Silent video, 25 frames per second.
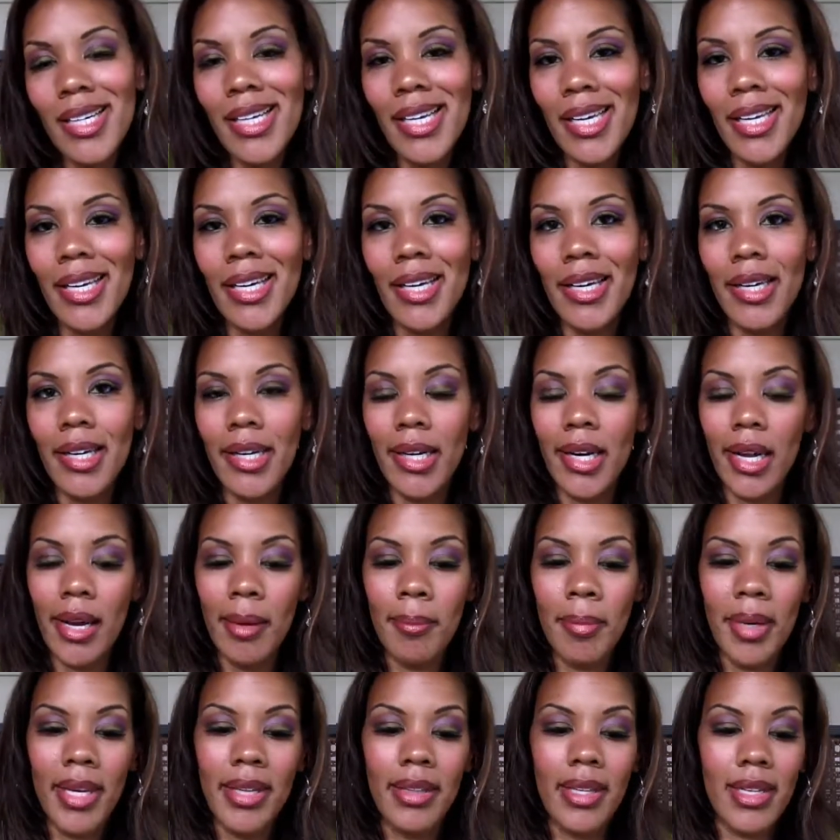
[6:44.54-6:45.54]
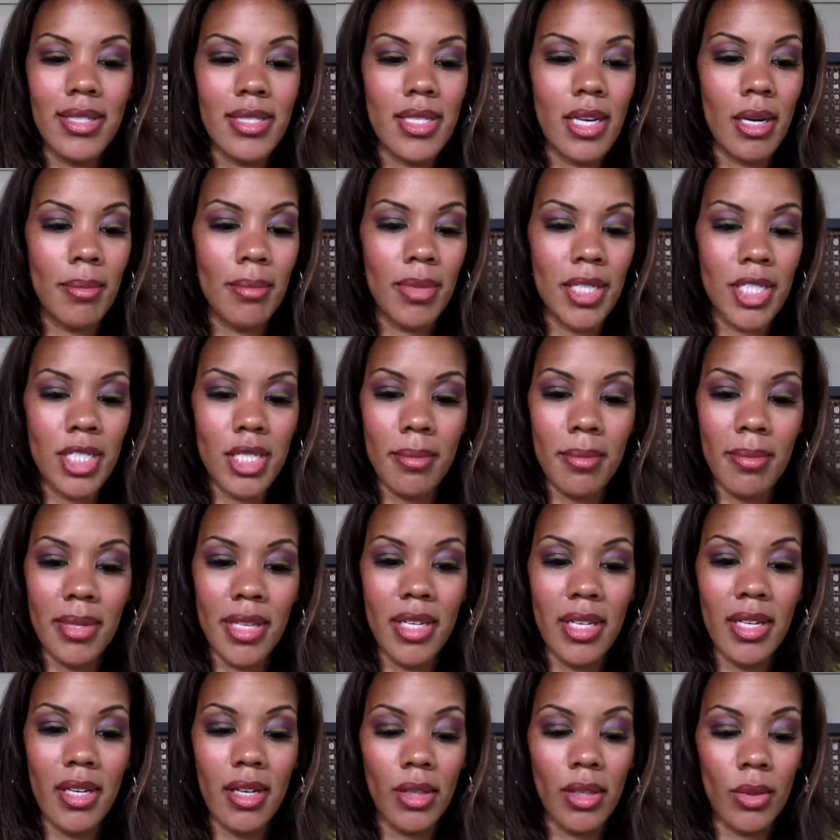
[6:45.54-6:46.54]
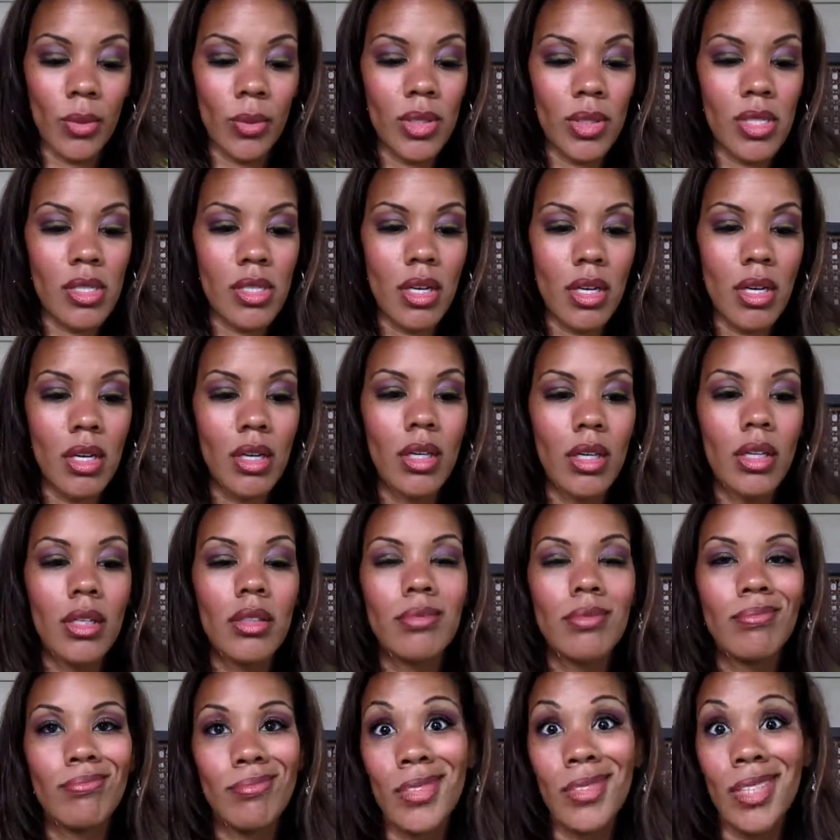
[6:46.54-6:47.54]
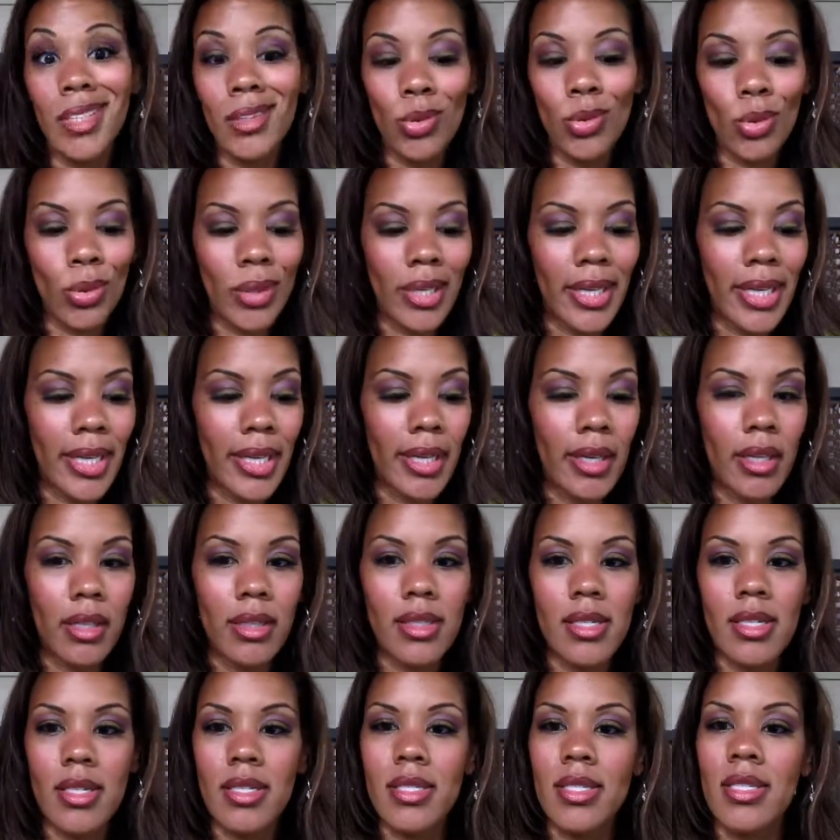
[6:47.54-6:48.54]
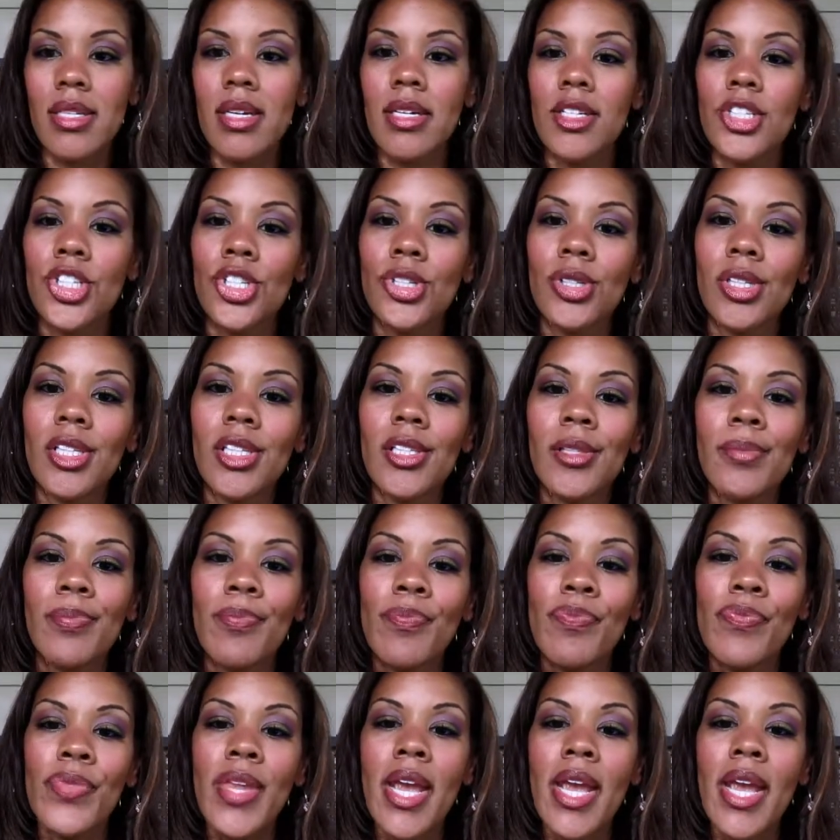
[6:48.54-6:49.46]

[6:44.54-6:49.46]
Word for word: again, I mean, that's how much some of the other ones are, the L'Oreal, et cetera.